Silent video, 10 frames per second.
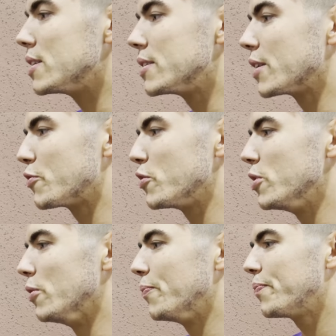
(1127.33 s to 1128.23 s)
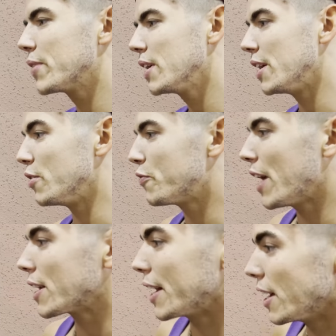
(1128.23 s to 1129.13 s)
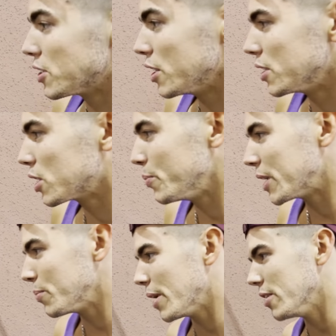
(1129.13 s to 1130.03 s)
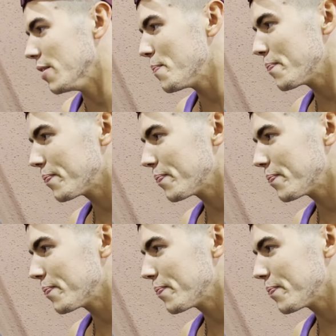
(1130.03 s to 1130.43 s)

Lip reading: Anything for you. And in fact, I got something that's going to make it better.